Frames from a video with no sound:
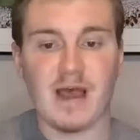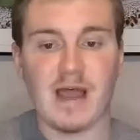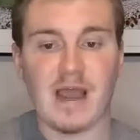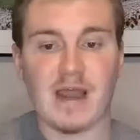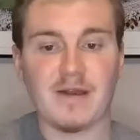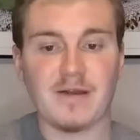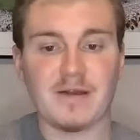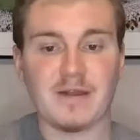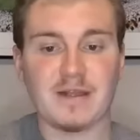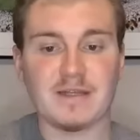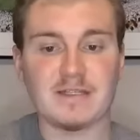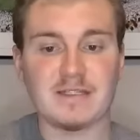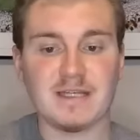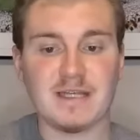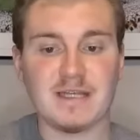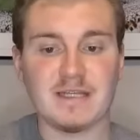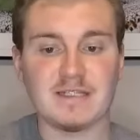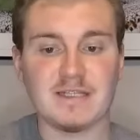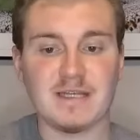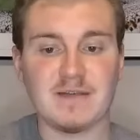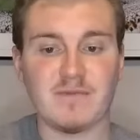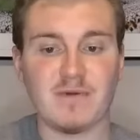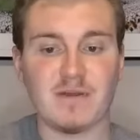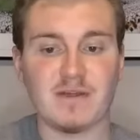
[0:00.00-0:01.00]
Hiring is
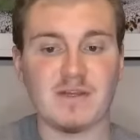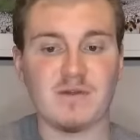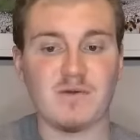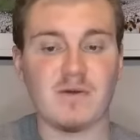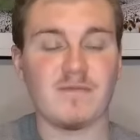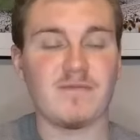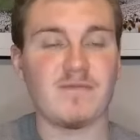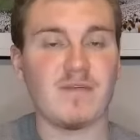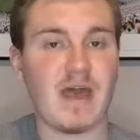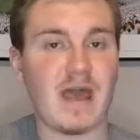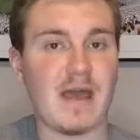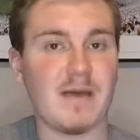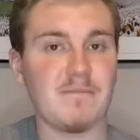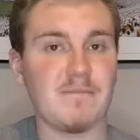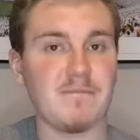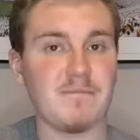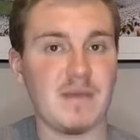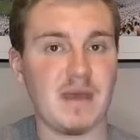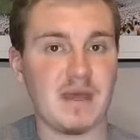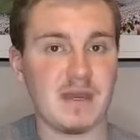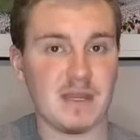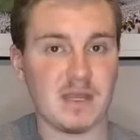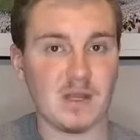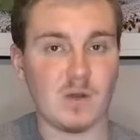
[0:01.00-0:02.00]
easy when you have that
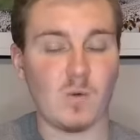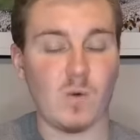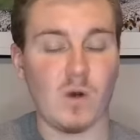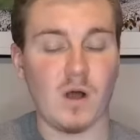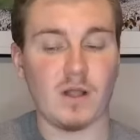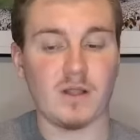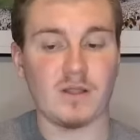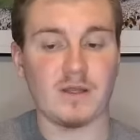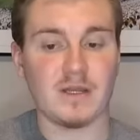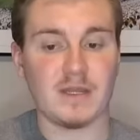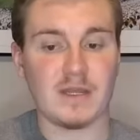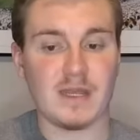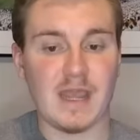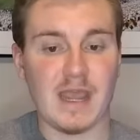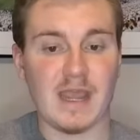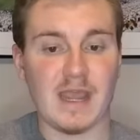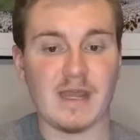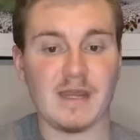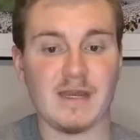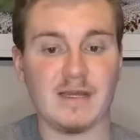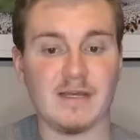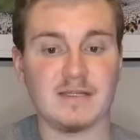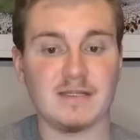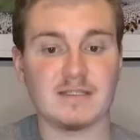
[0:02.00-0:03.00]
many quality
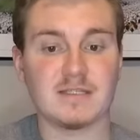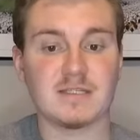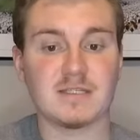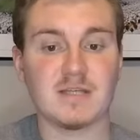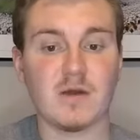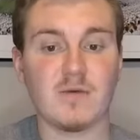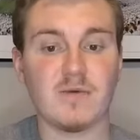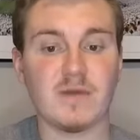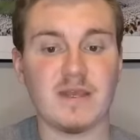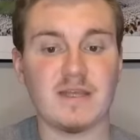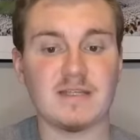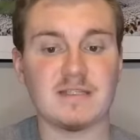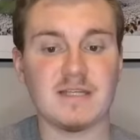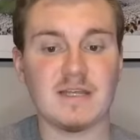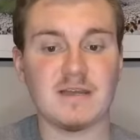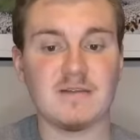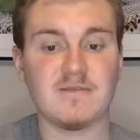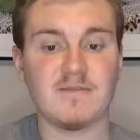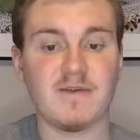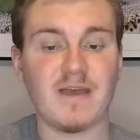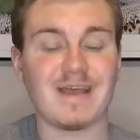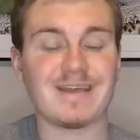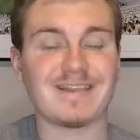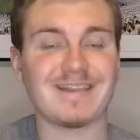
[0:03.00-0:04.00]
candidates. So easy,
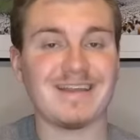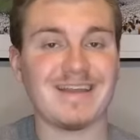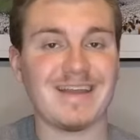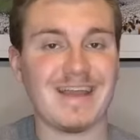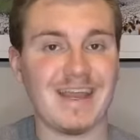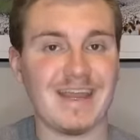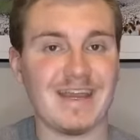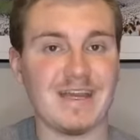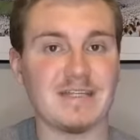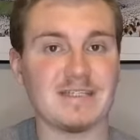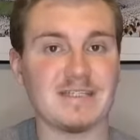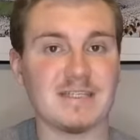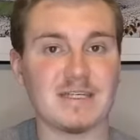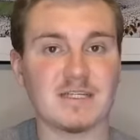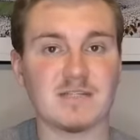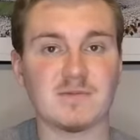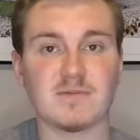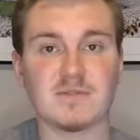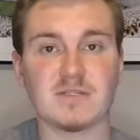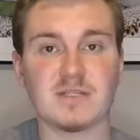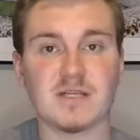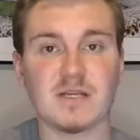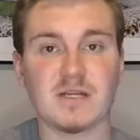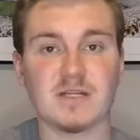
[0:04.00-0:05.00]
in fact, that
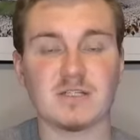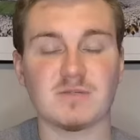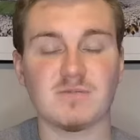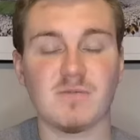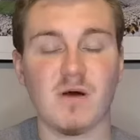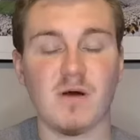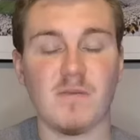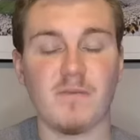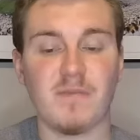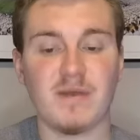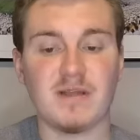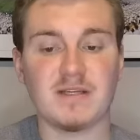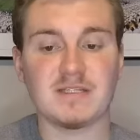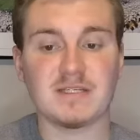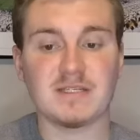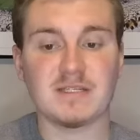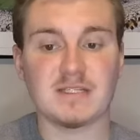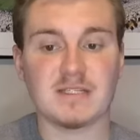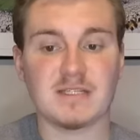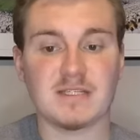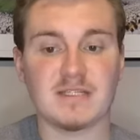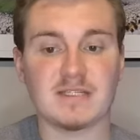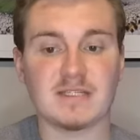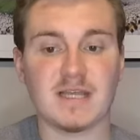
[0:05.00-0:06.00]
86% of small
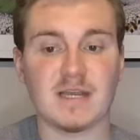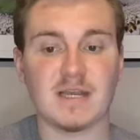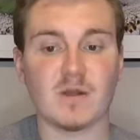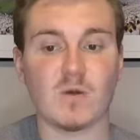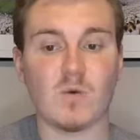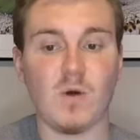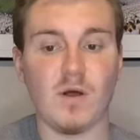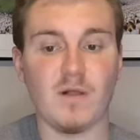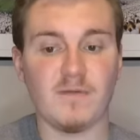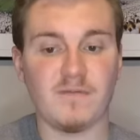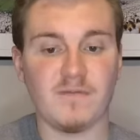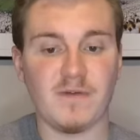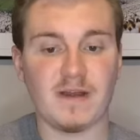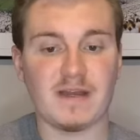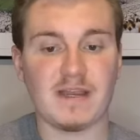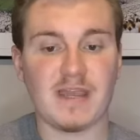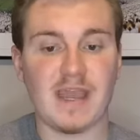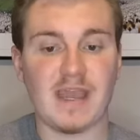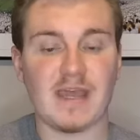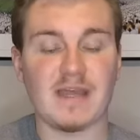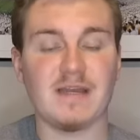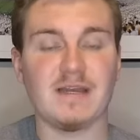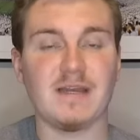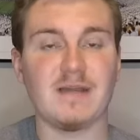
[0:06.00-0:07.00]
businesses get a qualified
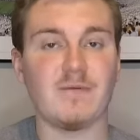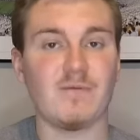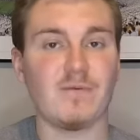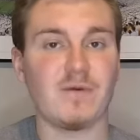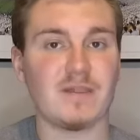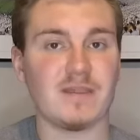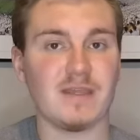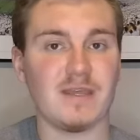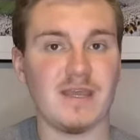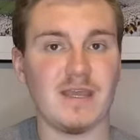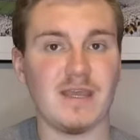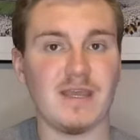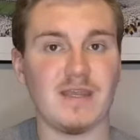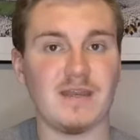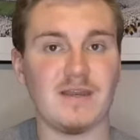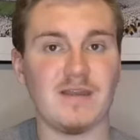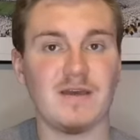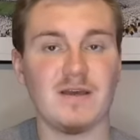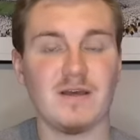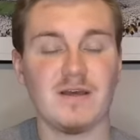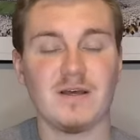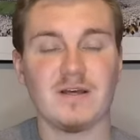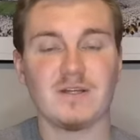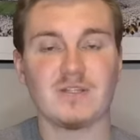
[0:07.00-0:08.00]
candidate
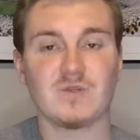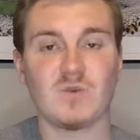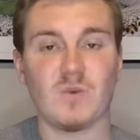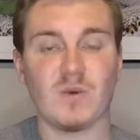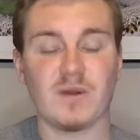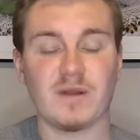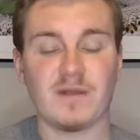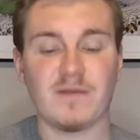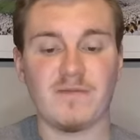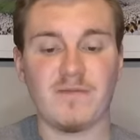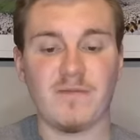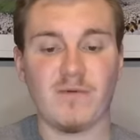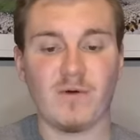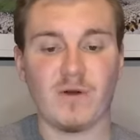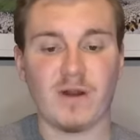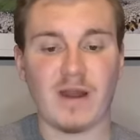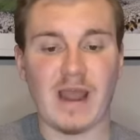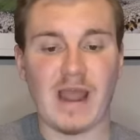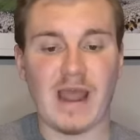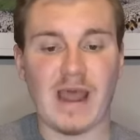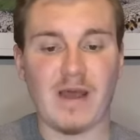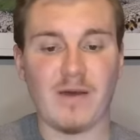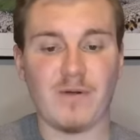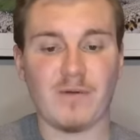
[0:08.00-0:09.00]
within 24
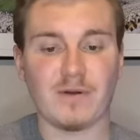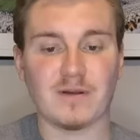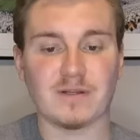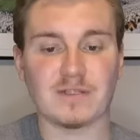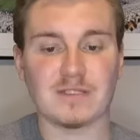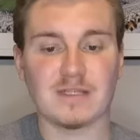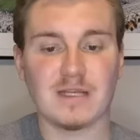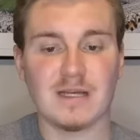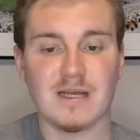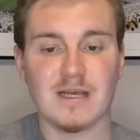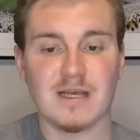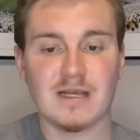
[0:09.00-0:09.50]
hours.